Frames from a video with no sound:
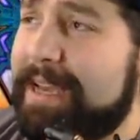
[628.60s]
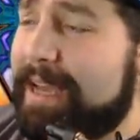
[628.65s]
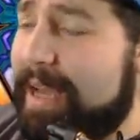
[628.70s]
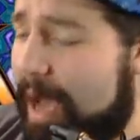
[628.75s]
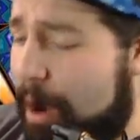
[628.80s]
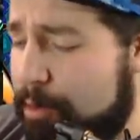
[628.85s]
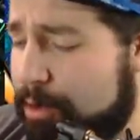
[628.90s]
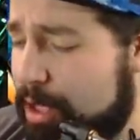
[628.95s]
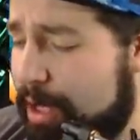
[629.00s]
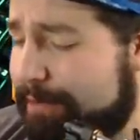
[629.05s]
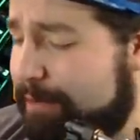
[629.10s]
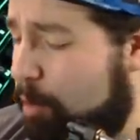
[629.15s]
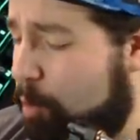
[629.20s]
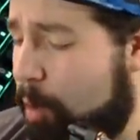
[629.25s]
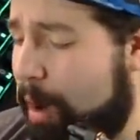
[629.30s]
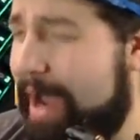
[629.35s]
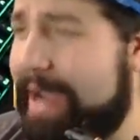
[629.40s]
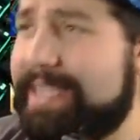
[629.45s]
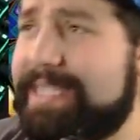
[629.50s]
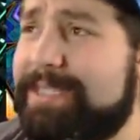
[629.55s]
I would love a
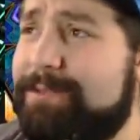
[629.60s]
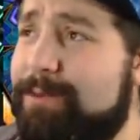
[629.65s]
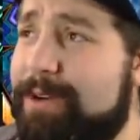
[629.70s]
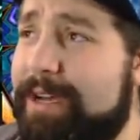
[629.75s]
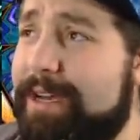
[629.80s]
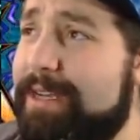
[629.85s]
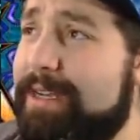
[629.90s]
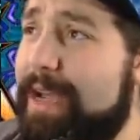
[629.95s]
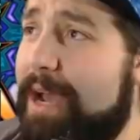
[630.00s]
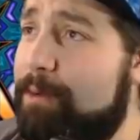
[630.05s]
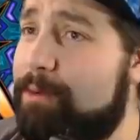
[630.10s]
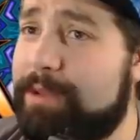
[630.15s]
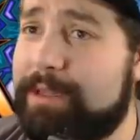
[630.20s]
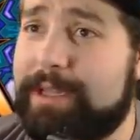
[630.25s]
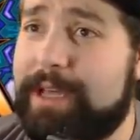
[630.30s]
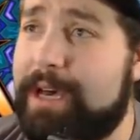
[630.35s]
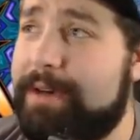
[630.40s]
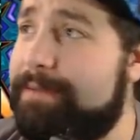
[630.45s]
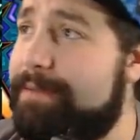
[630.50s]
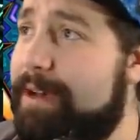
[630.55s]
Weiss one. I would
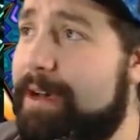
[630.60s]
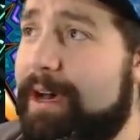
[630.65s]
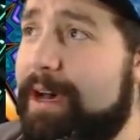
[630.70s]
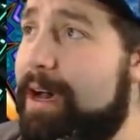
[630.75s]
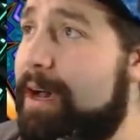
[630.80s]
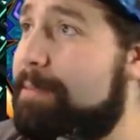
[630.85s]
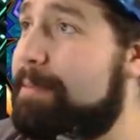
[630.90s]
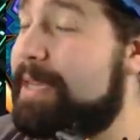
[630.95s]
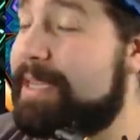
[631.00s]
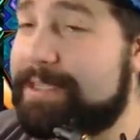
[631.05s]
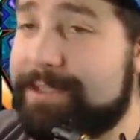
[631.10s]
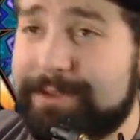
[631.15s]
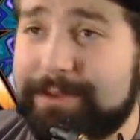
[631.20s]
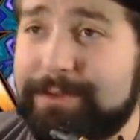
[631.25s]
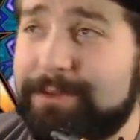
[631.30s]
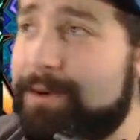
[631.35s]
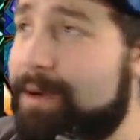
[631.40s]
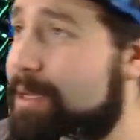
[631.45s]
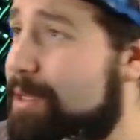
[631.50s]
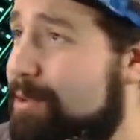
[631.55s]
love a
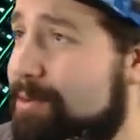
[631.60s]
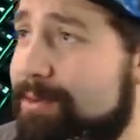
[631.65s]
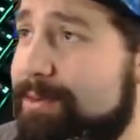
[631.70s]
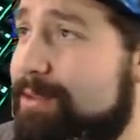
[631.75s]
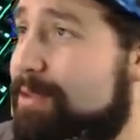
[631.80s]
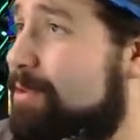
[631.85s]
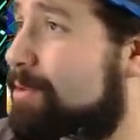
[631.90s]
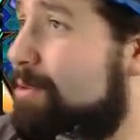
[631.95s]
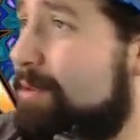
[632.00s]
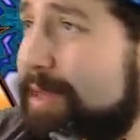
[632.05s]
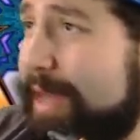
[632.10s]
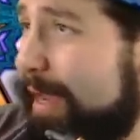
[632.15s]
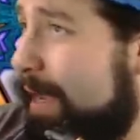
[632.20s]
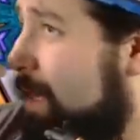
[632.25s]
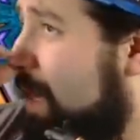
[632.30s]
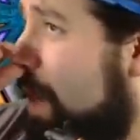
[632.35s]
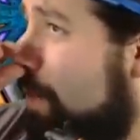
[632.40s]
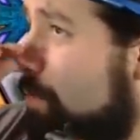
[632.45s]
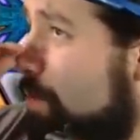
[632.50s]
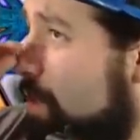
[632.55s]
Mitsuru, a Yuzu. Like,
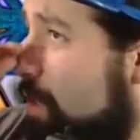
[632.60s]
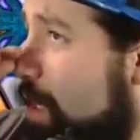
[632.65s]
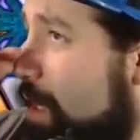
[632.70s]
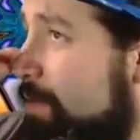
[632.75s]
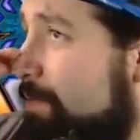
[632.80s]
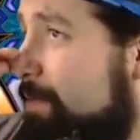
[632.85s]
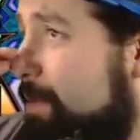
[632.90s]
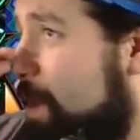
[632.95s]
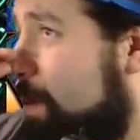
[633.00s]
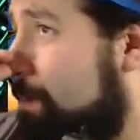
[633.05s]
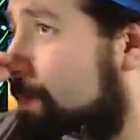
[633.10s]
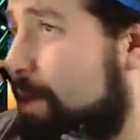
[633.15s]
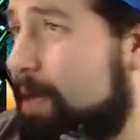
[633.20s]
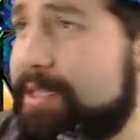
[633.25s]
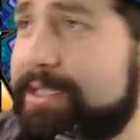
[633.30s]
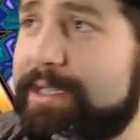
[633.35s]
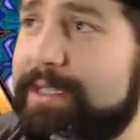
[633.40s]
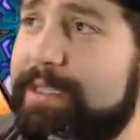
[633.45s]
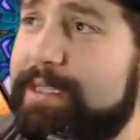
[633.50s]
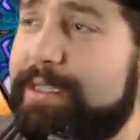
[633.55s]
I would love a
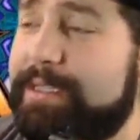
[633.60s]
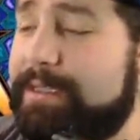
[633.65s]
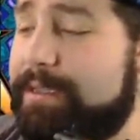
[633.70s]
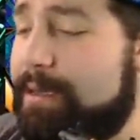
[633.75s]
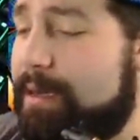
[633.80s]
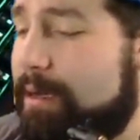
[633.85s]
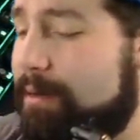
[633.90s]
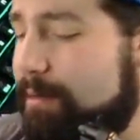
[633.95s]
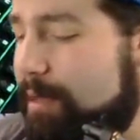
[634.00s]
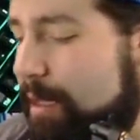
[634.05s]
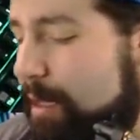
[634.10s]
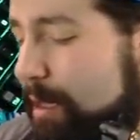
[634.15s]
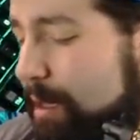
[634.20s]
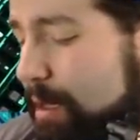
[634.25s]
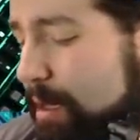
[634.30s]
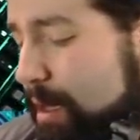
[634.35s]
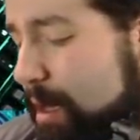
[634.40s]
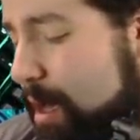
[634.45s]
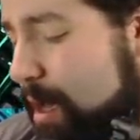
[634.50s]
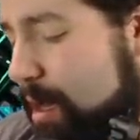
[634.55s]
bunch of these, you know?
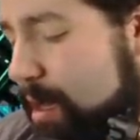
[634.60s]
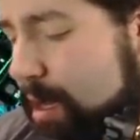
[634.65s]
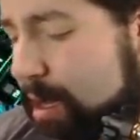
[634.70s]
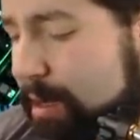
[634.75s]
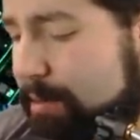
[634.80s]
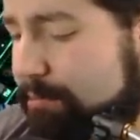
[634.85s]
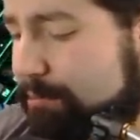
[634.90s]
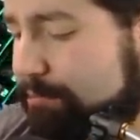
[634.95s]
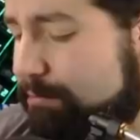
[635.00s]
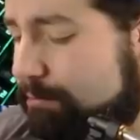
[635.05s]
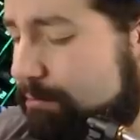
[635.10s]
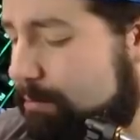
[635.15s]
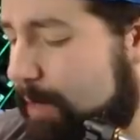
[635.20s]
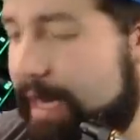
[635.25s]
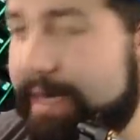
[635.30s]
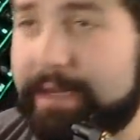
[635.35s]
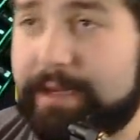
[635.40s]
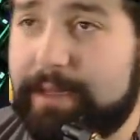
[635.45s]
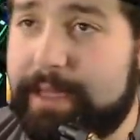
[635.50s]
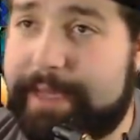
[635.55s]
Um,
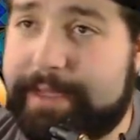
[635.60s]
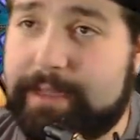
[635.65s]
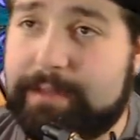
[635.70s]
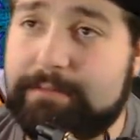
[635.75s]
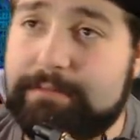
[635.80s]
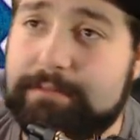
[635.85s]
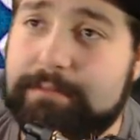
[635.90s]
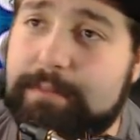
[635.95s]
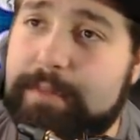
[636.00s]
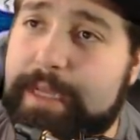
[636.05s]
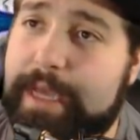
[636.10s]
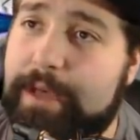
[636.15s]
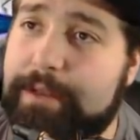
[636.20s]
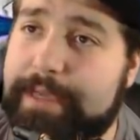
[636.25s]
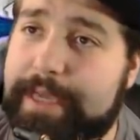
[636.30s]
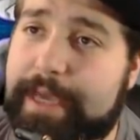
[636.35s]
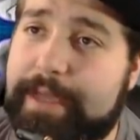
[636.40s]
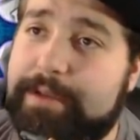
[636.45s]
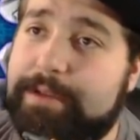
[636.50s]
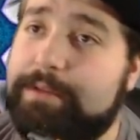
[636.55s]
I'd collect them. Hell
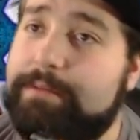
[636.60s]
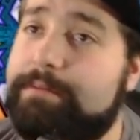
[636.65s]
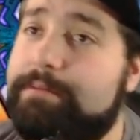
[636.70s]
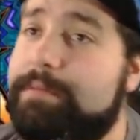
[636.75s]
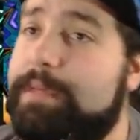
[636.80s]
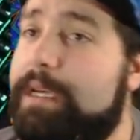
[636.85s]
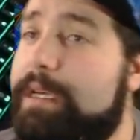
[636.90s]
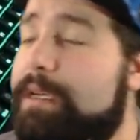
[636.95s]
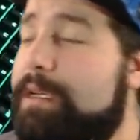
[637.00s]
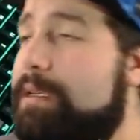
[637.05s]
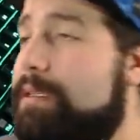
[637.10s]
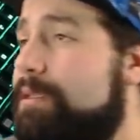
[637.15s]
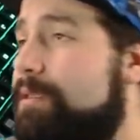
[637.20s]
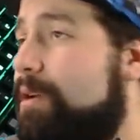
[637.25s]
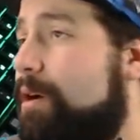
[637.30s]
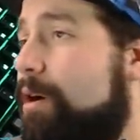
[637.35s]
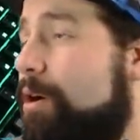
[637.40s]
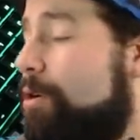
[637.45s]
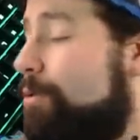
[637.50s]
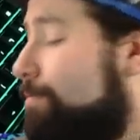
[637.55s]
yeah, dude.
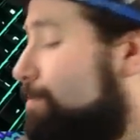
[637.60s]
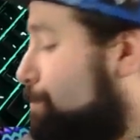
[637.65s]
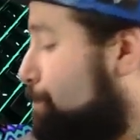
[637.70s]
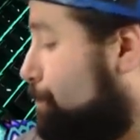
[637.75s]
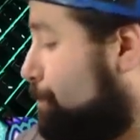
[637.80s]
So,